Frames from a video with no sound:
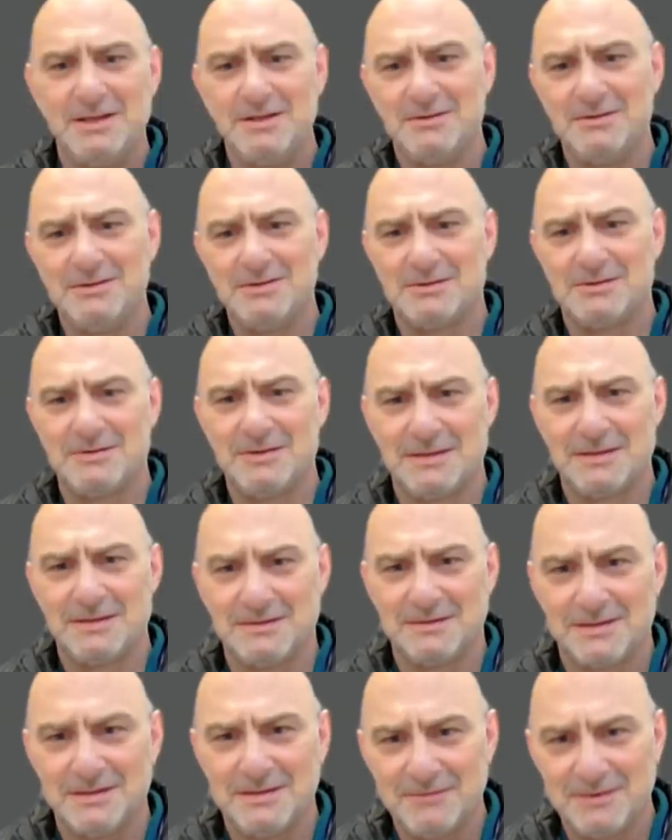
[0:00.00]
when you joined
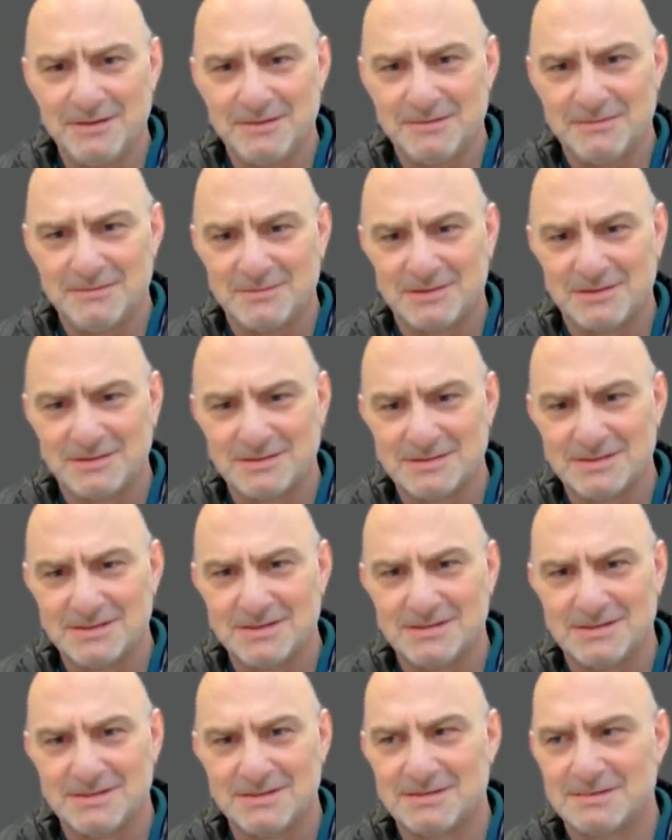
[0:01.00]
the Navy in the middle
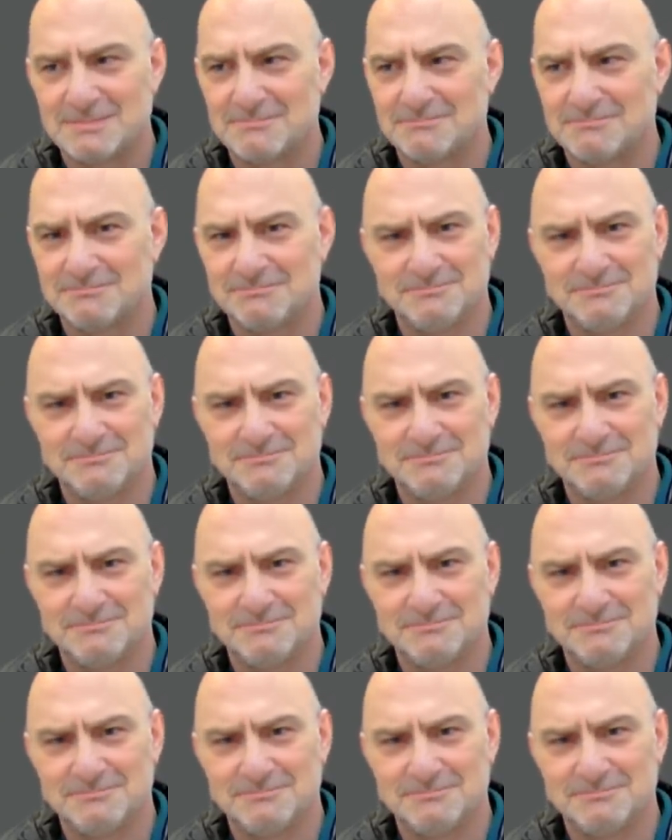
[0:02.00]
60s,